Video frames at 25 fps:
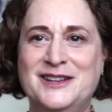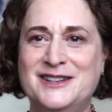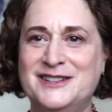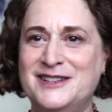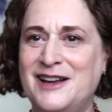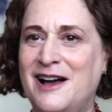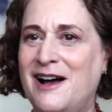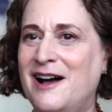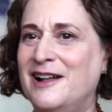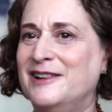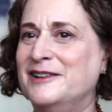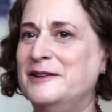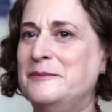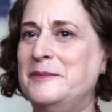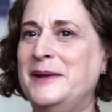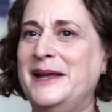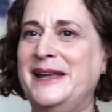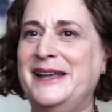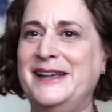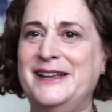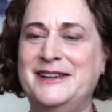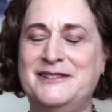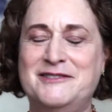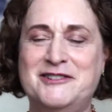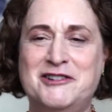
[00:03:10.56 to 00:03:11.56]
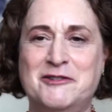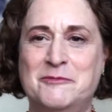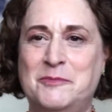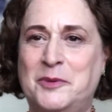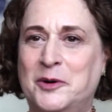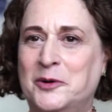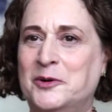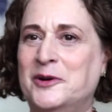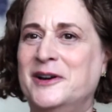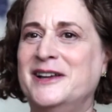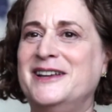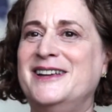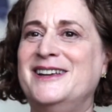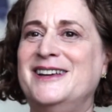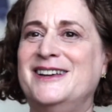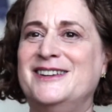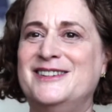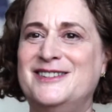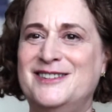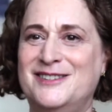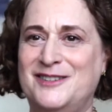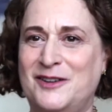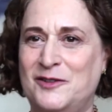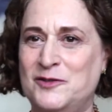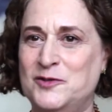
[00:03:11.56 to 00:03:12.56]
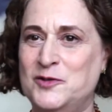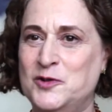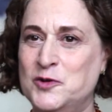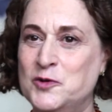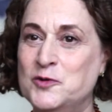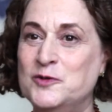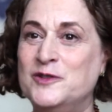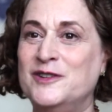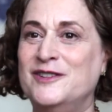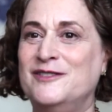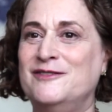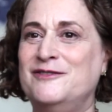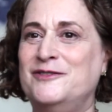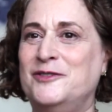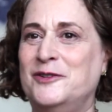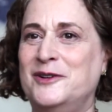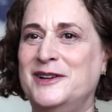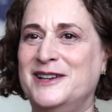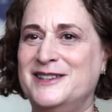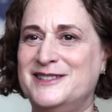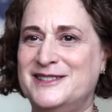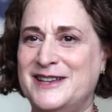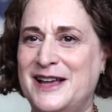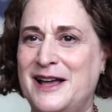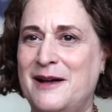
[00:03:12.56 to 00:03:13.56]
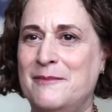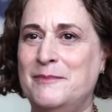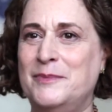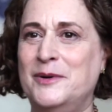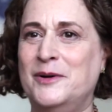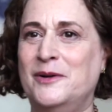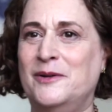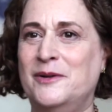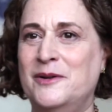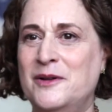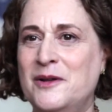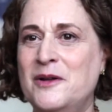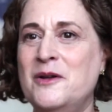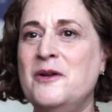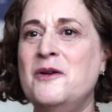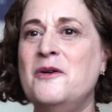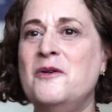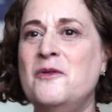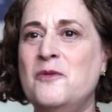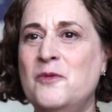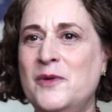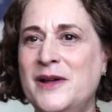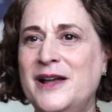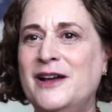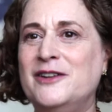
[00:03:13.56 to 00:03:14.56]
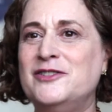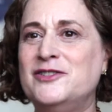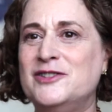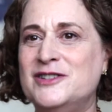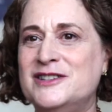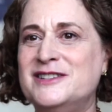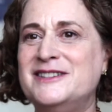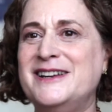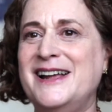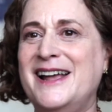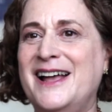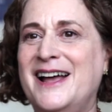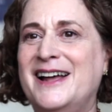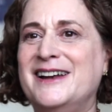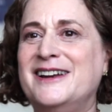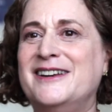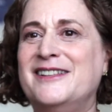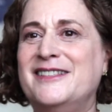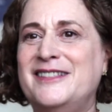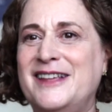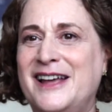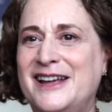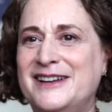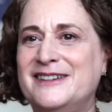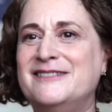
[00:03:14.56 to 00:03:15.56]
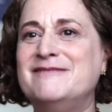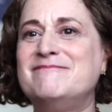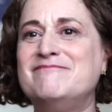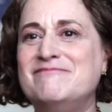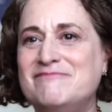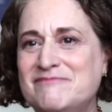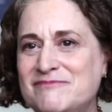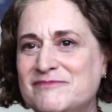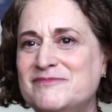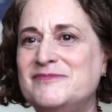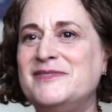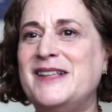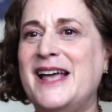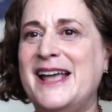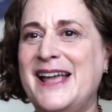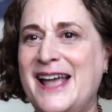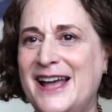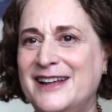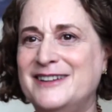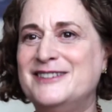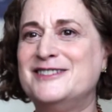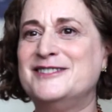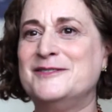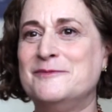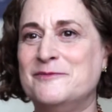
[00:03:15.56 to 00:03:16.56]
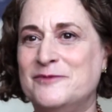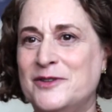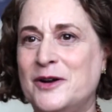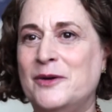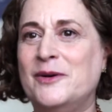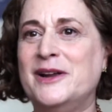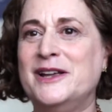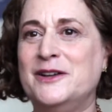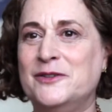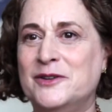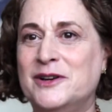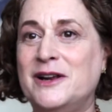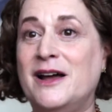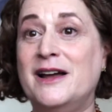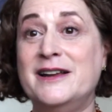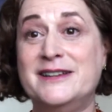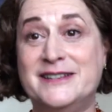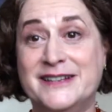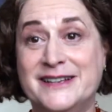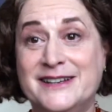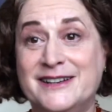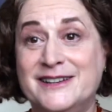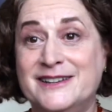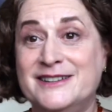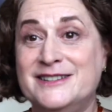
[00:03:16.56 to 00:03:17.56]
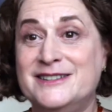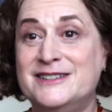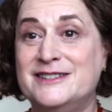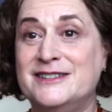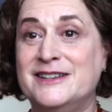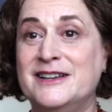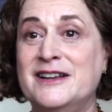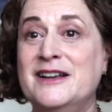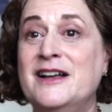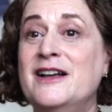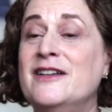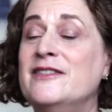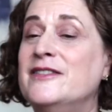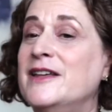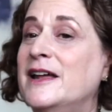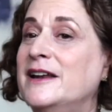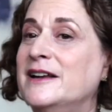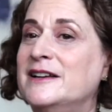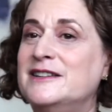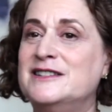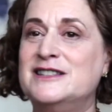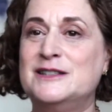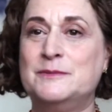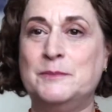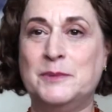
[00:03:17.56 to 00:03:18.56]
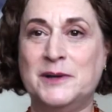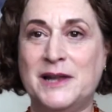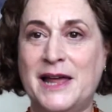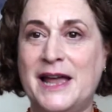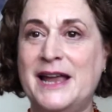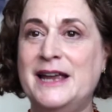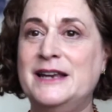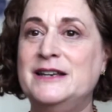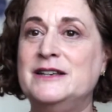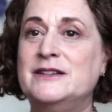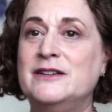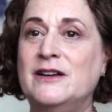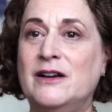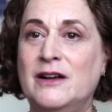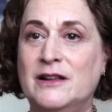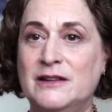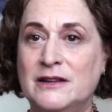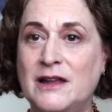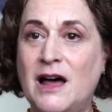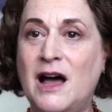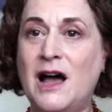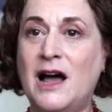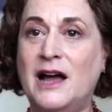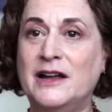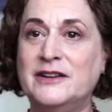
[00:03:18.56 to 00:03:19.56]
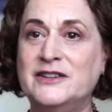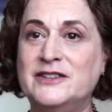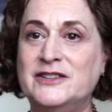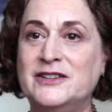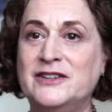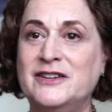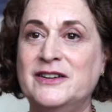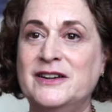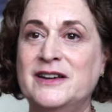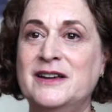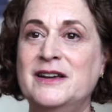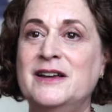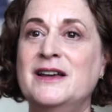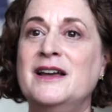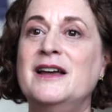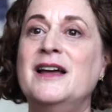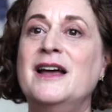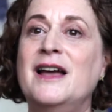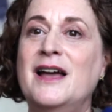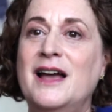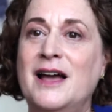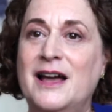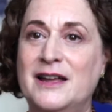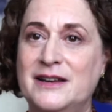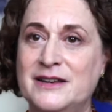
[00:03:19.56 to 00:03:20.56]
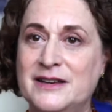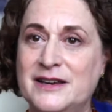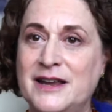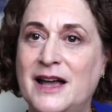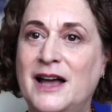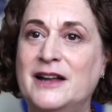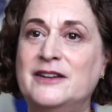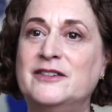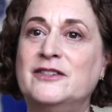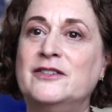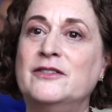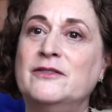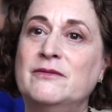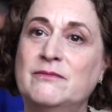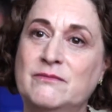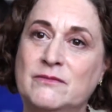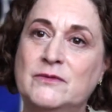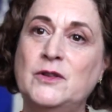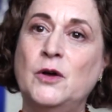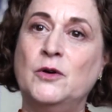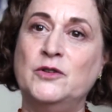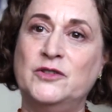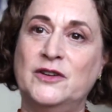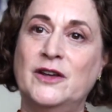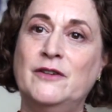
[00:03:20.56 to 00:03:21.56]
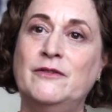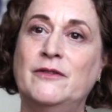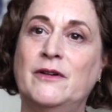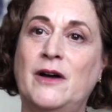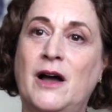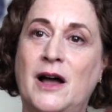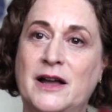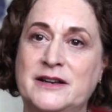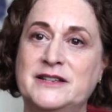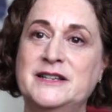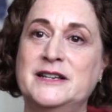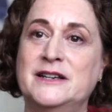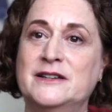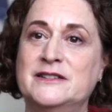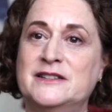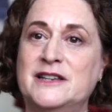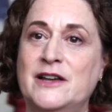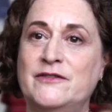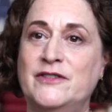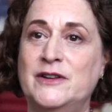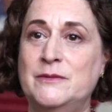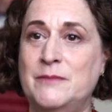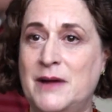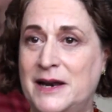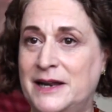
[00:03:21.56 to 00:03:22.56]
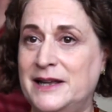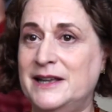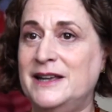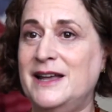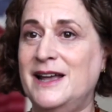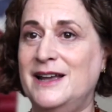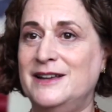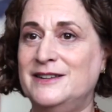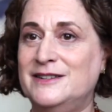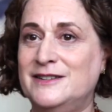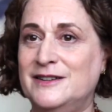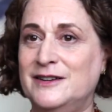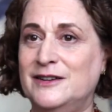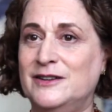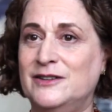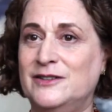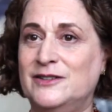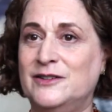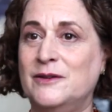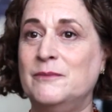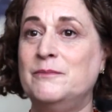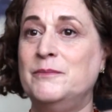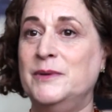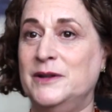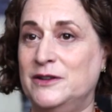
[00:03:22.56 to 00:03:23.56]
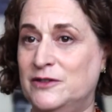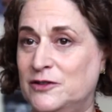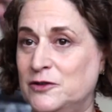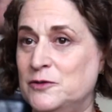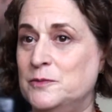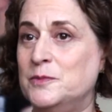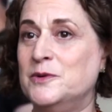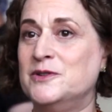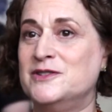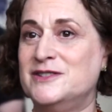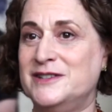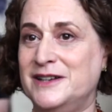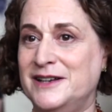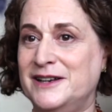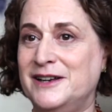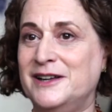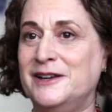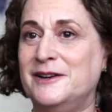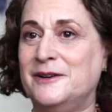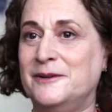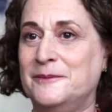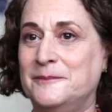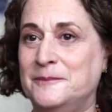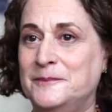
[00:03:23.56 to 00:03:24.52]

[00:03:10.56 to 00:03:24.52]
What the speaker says: Ptolemy, Copernicus, Newton, for example, we understand that they had some very good ideas that explained a lot, and yet those ideas have in many cases been superseded.